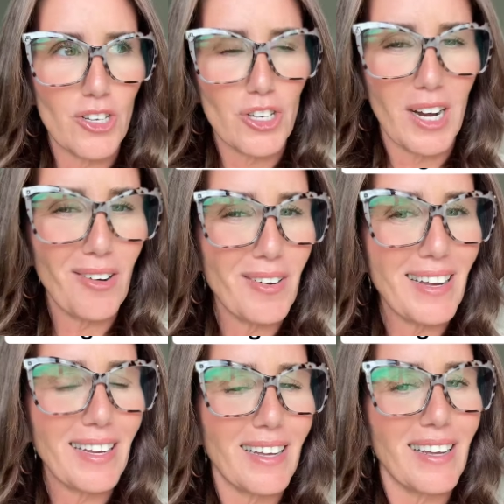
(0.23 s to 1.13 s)

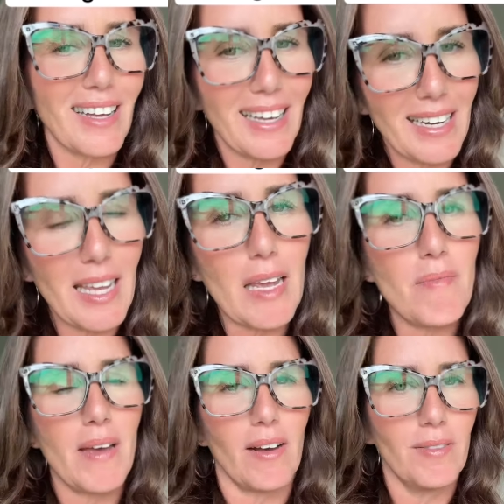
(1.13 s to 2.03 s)
sharing an
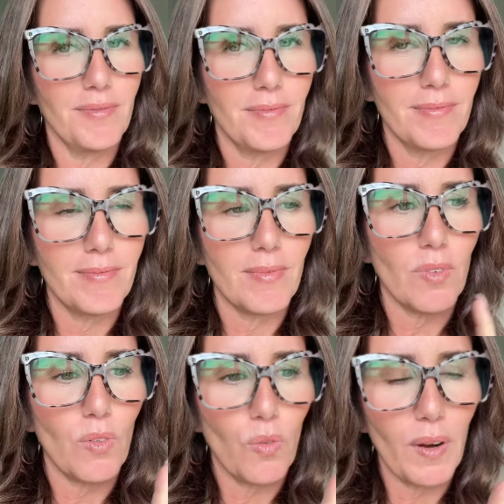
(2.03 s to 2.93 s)
email
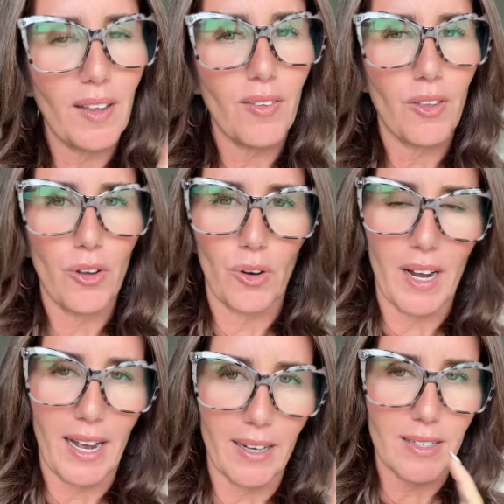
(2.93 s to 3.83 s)
with your
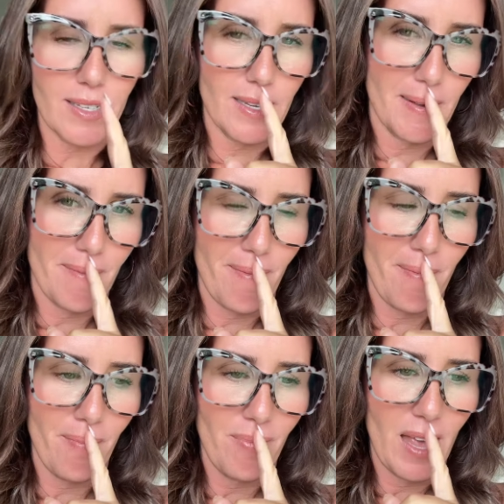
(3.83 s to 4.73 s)
ex.
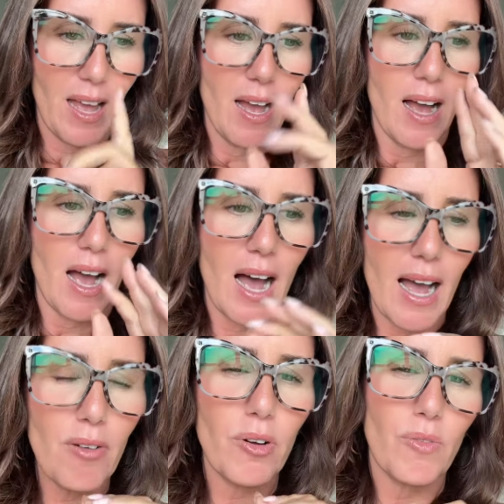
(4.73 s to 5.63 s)

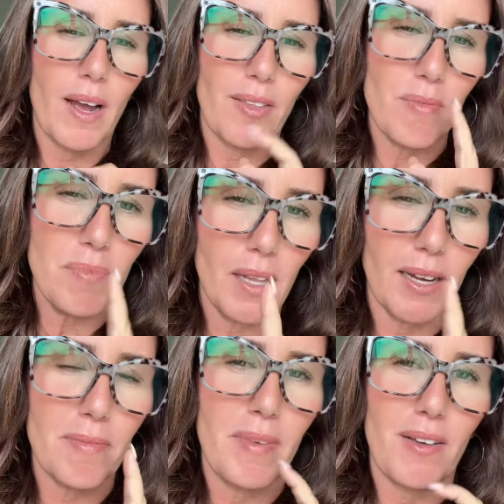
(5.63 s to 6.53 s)
I would rather
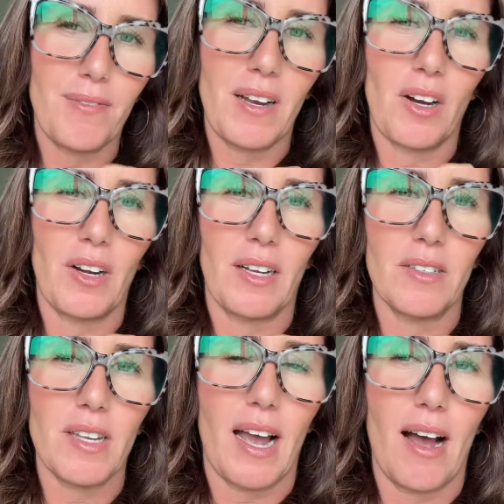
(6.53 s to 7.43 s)
pluck my
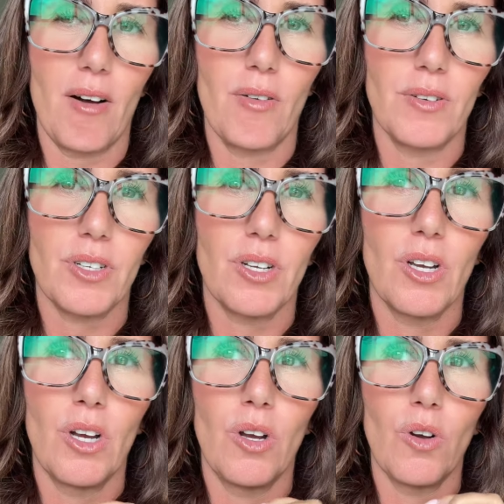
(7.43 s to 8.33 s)
fingernails out
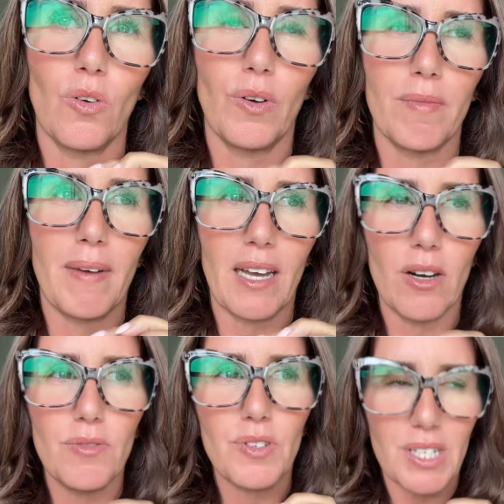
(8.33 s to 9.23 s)
with my
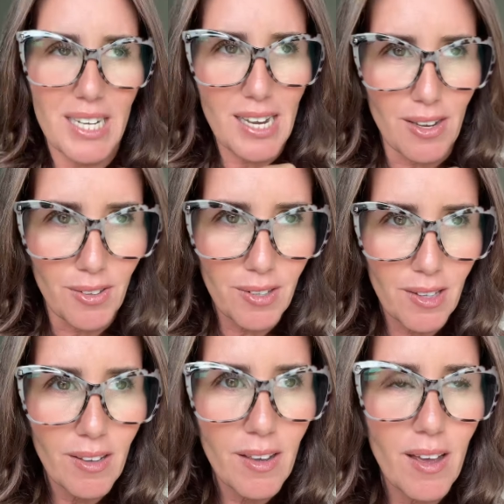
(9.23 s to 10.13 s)
own teeth